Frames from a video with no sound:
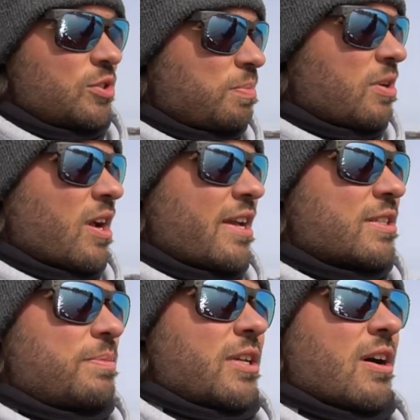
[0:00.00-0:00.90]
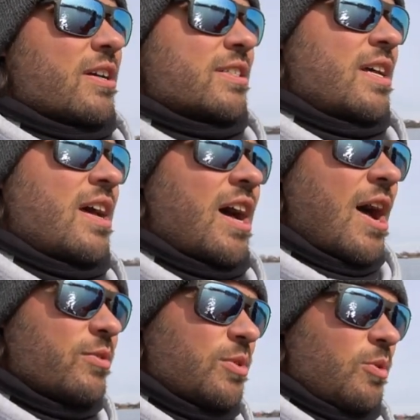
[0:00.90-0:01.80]
super nice because
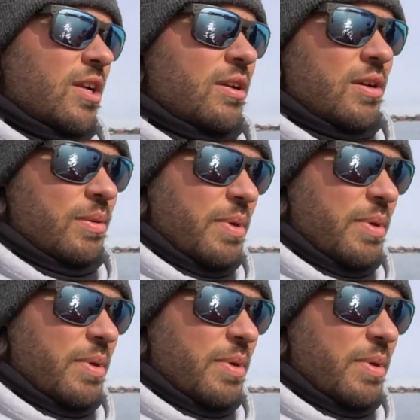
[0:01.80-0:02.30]
I was the one